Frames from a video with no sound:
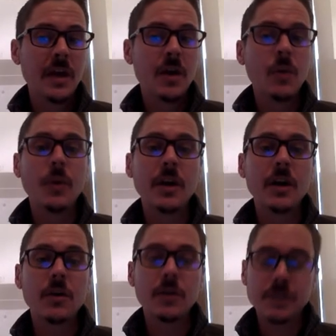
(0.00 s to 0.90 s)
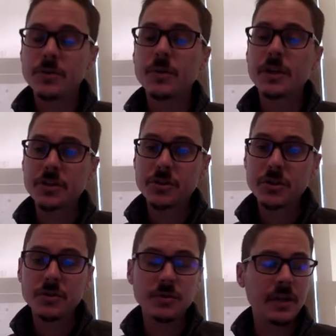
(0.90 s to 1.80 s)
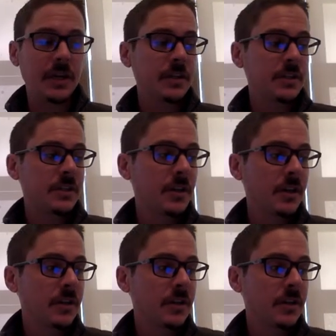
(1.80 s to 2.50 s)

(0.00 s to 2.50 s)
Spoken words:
We are going to extrude this.